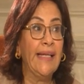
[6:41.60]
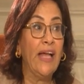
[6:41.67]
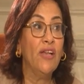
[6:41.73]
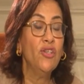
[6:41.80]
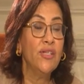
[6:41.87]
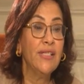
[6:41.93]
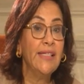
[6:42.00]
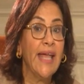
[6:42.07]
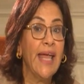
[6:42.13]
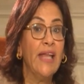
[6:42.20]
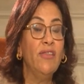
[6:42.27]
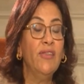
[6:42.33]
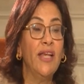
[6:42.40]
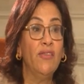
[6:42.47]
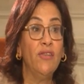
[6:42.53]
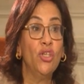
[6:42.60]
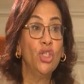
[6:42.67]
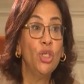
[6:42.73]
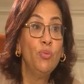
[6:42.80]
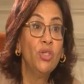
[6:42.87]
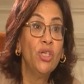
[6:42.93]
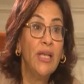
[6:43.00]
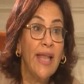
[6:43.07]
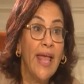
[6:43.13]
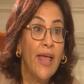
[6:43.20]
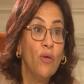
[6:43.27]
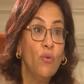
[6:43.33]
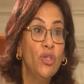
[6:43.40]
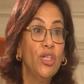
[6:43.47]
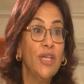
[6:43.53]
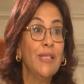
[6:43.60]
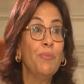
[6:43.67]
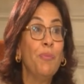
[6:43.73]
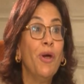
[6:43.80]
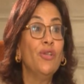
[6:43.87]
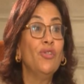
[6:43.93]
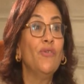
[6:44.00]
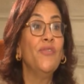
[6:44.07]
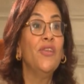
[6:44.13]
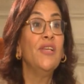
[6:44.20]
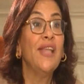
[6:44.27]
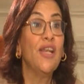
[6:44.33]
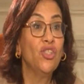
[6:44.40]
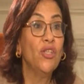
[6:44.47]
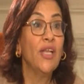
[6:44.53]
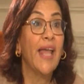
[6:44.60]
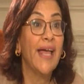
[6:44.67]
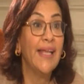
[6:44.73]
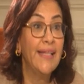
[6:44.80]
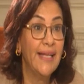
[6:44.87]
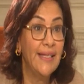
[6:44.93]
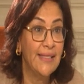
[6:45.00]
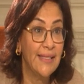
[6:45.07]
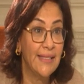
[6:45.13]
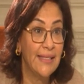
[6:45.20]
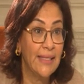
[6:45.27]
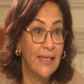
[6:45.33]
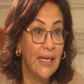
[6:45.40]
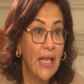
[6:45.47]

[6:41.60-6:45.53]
understand that Egyptian language is part of their national identity.